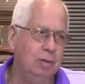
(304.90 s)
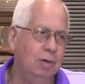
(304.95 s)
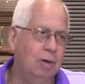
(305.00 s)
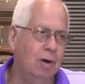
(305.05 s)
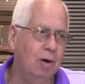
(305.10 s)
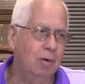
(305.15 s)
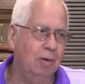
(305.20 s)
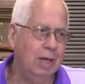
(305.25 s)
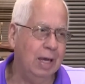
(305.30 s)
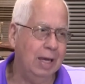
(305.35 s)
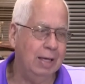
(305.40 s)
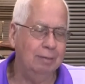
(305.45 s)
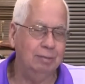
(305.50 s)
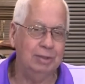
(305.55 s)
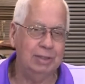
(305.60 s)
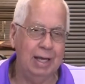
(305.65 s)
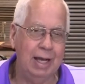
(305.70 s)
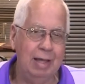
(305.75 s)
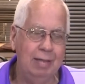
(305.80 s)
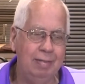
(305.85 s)
to, to call
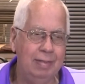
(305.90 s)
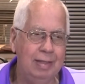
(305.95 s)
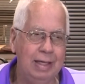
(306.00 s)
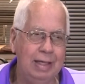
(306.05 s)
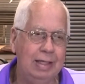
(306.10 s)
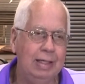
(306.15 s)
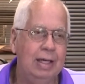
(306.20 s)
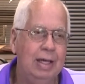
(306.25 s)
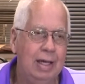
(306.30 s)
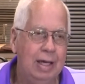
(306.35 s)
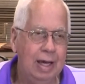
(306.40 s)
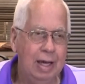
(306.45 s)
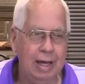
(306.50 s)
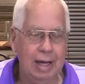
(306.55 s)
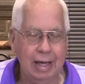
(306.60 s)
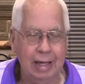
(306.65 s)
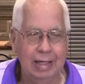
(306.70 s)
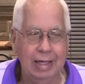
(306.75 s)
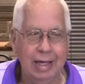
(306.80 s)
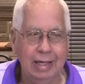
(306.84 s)
games, and I think
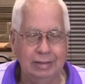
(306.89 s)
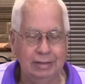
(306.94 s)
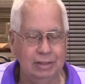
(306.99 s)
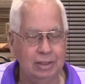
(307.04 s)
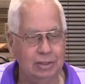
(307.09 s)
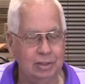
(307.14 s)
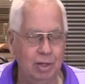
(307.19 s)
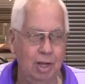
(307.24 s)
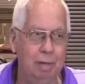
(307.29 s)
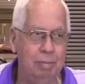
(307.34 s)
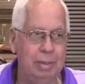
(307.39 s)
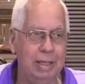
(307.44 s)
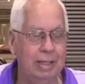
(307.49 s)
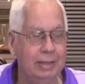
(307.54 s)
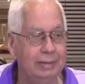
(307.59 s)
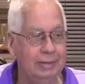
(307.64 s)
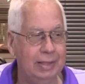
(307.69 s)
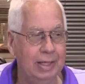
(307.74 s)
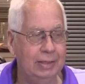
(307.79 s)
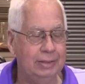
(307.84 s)
uh, King's just going to be an
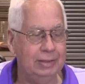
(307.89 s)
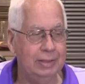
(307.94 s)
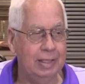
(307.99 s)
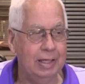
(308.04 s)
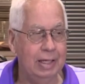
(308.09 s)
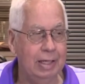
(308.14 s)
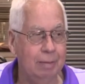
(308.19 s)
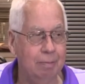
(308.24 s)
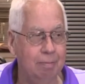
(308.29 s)
extension to